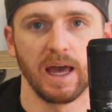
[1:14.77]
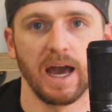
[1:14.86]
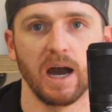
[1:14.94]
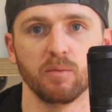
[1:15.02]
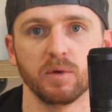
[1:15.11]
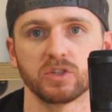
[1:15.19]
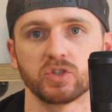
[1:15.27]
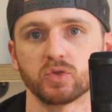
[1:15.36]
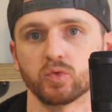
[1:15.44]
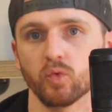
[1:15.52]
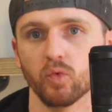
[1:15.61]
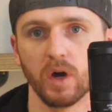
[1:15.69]
how
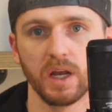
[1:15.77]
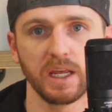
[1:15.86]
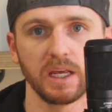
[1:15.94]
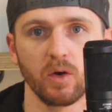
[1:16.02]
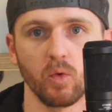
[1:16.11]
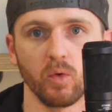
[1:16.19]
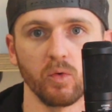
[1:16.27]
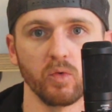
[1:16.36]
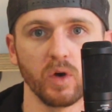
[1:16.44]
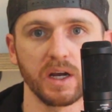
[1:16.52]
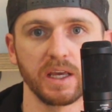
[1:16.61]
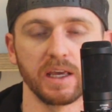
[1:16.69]
much running or
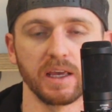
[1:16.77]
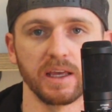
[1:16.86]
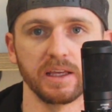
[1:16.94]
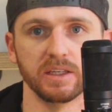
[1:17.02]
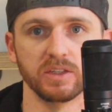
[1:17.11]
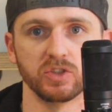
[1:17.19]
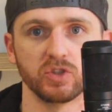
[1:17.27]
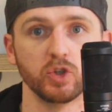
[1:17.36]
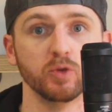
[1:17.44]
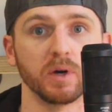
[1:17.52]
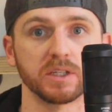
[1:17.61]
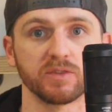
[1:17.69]
rucking is
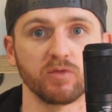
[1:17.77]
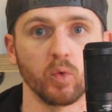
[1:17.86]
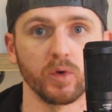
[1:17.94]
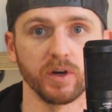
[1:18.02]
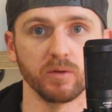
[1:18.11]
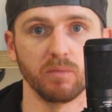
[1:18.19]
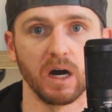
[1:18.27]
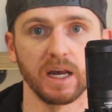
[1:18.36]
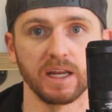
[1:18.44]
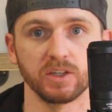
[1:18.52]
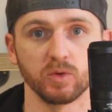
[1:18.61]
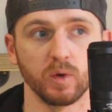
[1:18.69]
too much for your
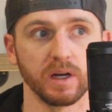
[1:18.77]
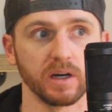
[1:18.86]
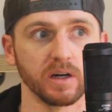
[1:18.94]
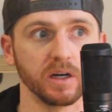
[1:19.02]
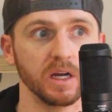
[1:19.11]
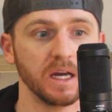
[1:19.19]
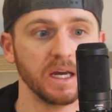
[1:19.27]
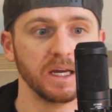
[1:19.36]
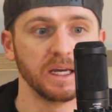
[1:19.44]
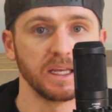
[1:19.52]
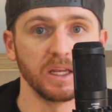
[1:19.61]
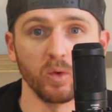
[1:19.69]
body to where,
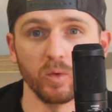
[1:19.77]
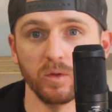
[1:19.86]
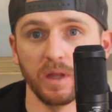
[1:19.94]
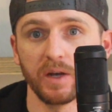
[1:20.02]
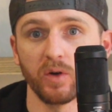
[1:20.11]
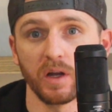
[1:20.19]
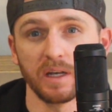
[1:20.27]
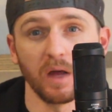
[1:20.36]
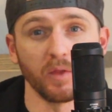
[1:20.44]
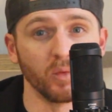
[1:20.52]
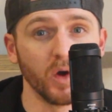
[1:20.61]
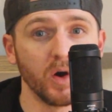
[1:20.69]
you know, later on
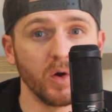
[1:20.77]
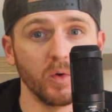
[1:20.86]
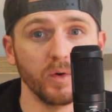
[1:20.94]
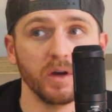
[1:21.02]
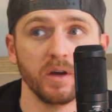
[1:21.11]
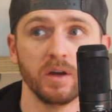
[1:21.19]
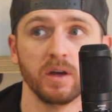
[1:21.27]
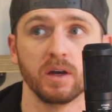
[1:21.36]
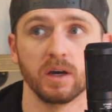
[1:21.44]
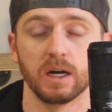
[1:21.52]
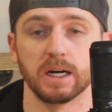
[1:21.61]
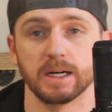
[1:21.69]
down the road,
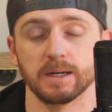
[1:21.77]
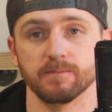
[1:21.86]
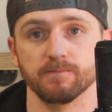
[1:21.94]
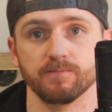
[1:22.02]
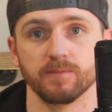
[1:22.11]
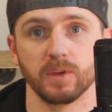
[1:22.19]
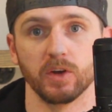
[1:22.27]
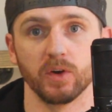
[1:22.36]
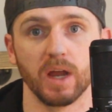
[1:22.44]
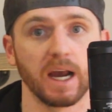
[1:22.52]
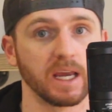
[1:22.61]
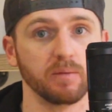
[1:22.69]
um, you're
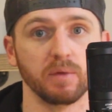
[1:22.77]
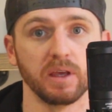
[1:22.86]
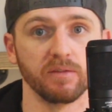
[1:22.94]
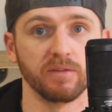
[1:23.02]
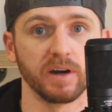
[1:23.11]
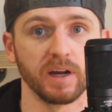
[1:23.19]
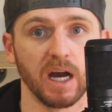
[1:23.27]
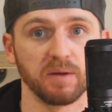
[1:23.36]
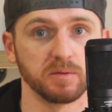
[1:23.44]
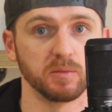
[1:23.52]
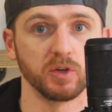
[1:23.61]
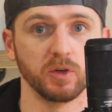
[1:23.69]
not going to be a very
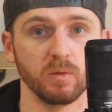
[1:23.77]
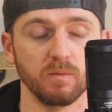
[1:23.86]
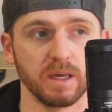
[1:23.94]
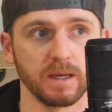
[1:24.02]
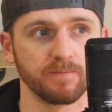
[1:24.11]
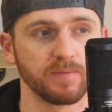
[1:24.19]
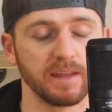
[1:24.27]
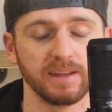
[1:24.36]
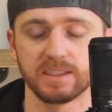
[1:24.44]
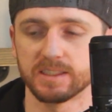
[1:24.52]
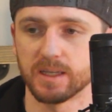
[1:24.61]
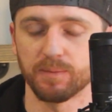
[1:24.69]
optimal human being. And
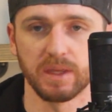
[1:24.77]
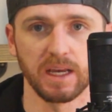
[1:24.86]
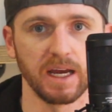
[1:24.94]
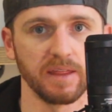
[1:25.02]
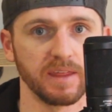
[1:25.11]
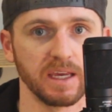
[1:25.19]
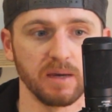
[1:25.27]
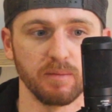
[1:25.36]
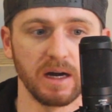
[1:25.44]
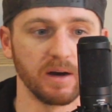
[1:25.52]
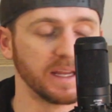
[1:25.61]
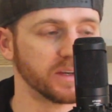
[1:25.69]
this is something I think
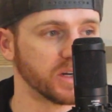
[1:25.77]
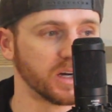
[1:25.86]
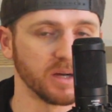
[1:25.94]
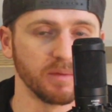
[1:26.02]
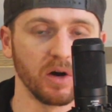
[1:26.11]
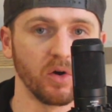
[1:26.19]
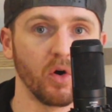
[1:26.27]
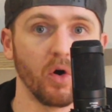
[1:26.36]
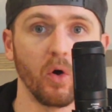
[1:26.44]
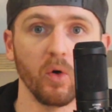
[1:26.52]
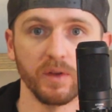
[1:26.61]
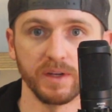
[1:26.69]
about and talk about
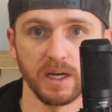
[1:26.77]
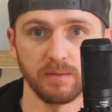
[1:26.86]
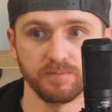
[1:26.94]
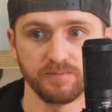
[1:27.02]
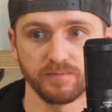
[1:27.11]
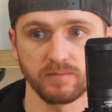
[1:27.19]
all the time.